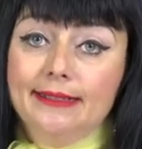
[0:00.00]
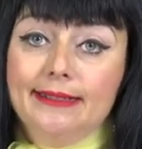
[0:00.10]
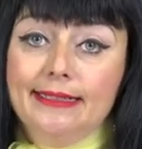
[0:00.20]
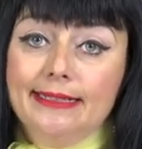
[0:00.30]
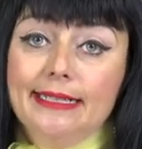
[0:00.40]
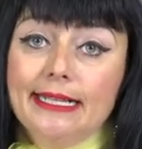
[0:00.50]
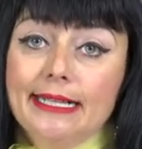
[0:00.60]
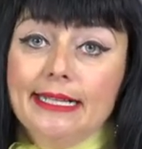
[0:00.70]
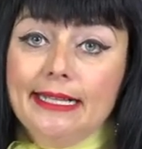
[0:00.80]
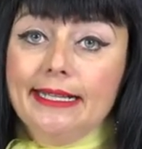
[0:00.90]

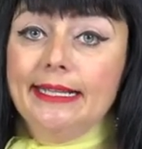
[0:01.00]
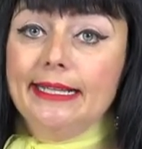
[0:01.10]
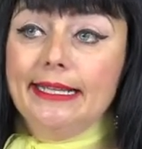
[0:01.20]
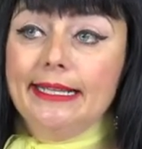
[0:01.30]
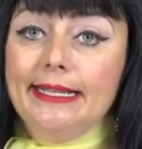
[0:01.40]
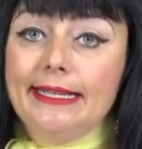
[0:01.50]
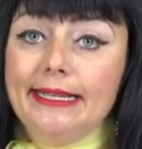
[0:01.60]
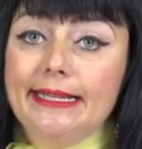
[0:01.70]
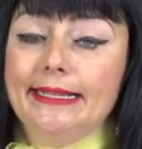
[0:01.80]
(silence)